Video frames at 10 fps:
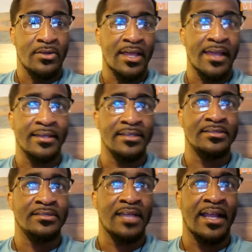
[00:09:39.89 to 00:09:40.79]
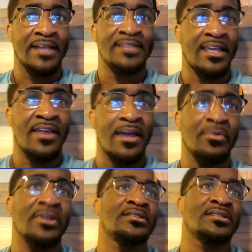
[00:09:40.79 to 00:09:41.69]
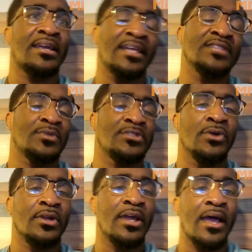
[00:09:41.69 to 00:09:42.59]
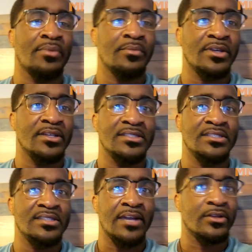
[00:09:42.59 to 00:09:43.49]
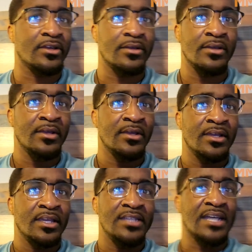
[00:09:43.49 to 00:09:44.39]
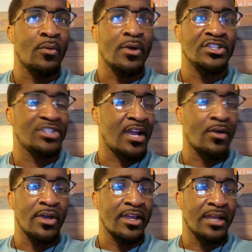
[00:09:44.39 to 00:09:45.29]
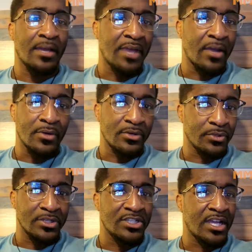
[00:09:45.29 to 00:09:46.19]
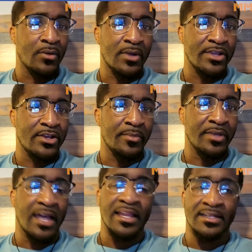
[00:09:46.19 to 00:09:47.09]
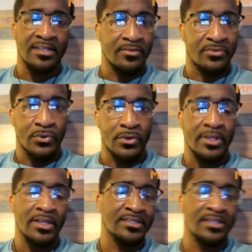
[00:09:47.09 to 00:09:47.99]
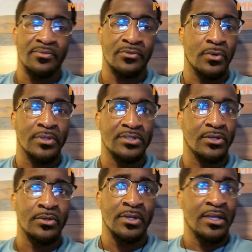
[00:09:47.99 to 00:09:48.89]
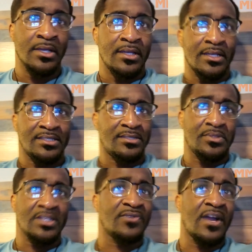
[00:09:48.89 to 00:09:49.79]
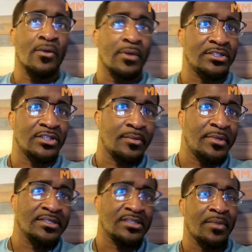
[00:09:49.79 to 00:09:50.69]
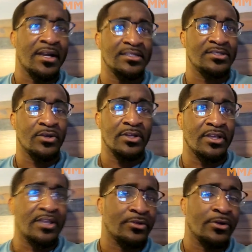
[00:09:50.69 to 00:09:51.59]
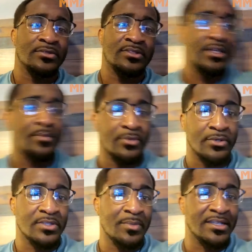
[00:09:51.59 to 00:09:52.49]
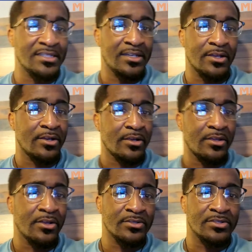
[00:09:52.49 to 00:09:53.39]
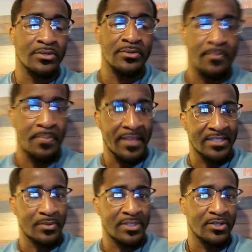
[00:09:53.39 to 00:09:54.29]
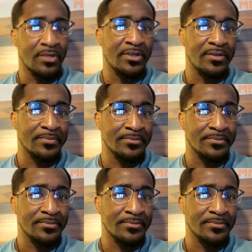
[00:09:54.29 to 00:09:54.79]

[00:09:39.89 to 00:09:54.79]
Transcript: Like, it's like, I say that, but it's like, that's what's going to happen, because he's not one to shy away, and I'm not one to really shy away. You know what I mean? I like to come forward. He likes to come forward. So it's fireworks. You know what I mean? Somebody's going to either go to sleep or somebody's getting hurt, so that's the way it's going to be.